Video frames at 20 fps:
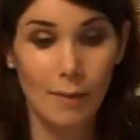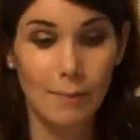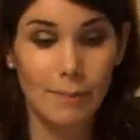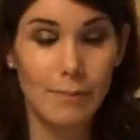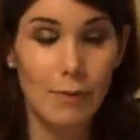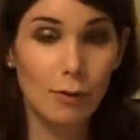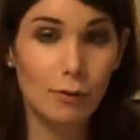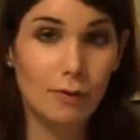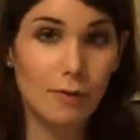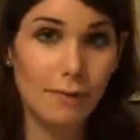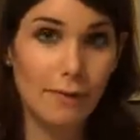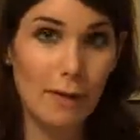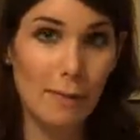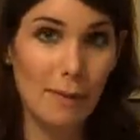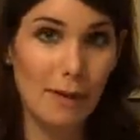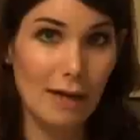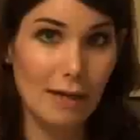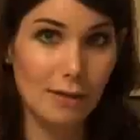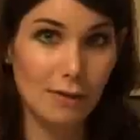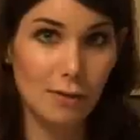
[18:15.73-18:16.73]
both to
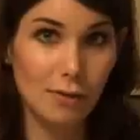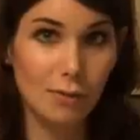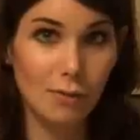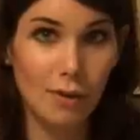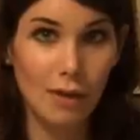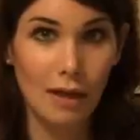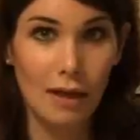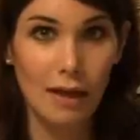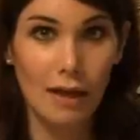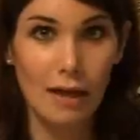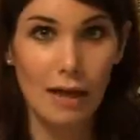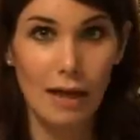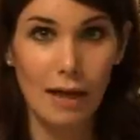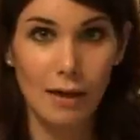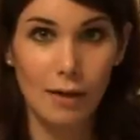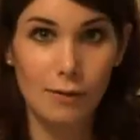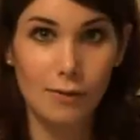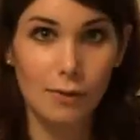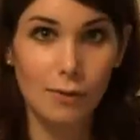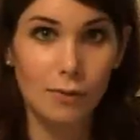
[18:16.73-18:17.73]
feminize you
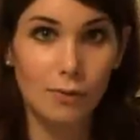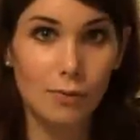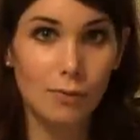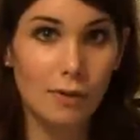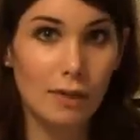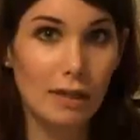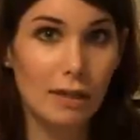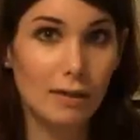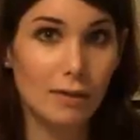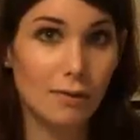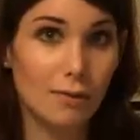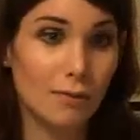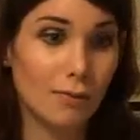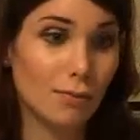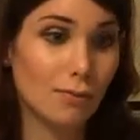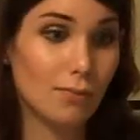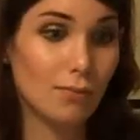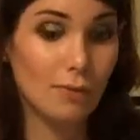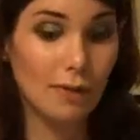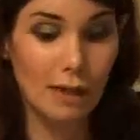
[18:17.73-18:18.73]
and also
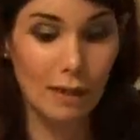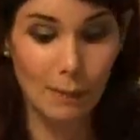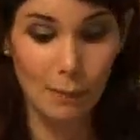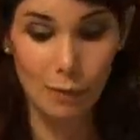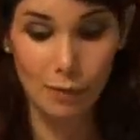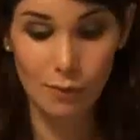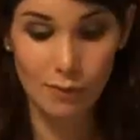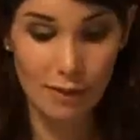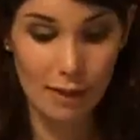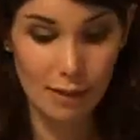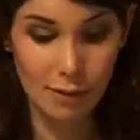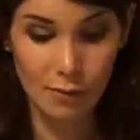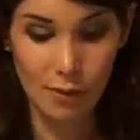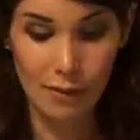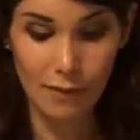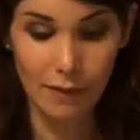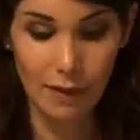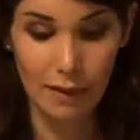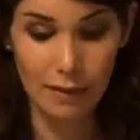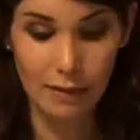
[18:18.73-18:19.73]
to keep your sex
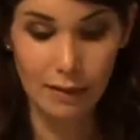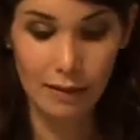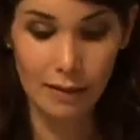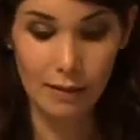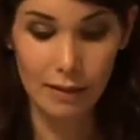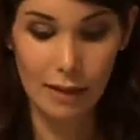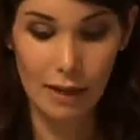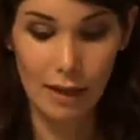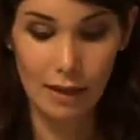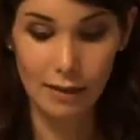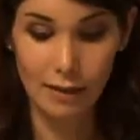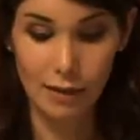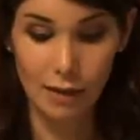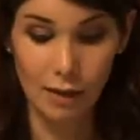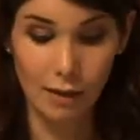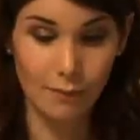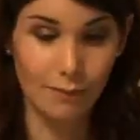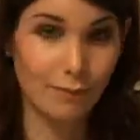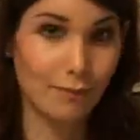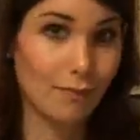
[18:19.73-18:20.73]
drive healthy
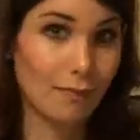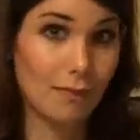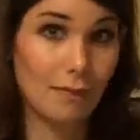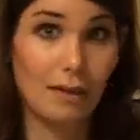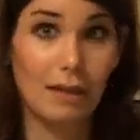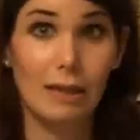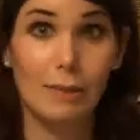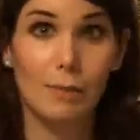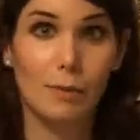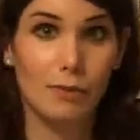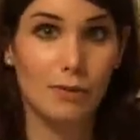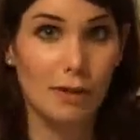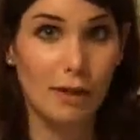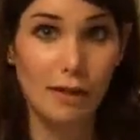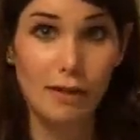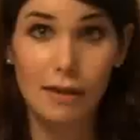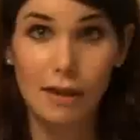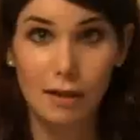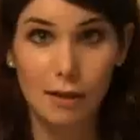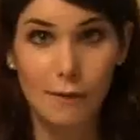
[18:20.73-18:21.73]
and keep your
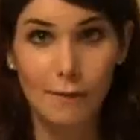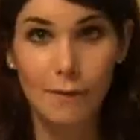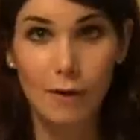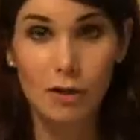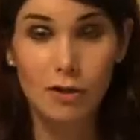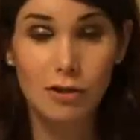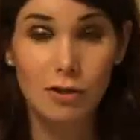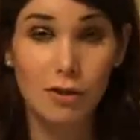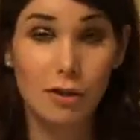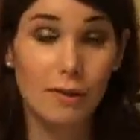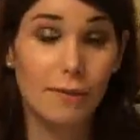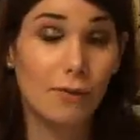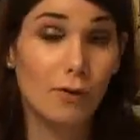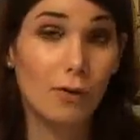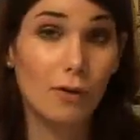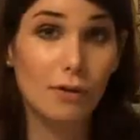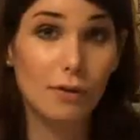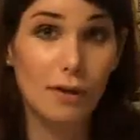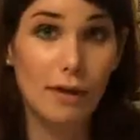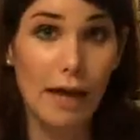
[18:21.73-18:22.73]
genitalia functional if
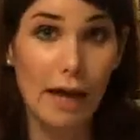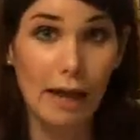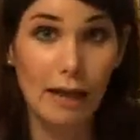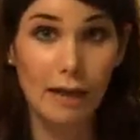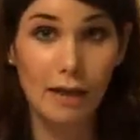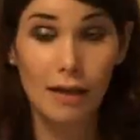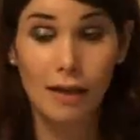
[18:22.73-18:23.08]
you're into that,